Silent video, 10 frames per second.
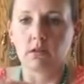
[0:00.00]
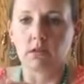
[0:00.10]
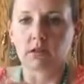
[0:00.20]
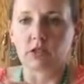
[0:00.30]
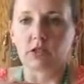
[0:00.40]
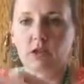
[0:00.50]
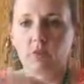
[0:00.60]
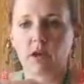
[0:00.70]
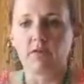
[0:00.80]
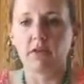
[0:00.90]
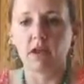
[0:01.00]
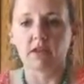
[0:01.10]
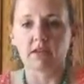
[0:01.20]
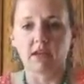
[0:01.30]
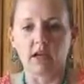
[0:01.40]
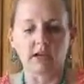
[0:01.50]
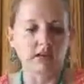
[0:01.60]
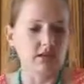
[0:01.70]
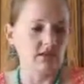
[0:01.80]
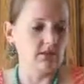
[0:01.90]
And just trim off the
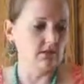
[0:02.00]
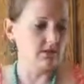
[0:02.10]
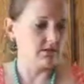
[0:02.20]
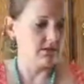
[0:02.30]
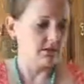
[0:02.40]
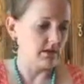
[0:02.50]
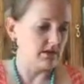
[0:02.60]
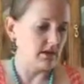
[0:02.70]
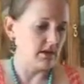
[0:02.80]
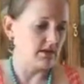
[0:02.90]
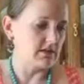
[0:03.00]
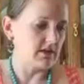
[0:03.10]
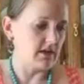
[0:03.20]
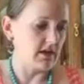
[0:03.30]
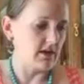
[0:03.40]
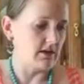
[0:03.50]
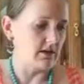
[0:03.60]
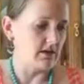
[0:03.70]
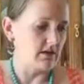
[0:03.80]
excess, set that aside.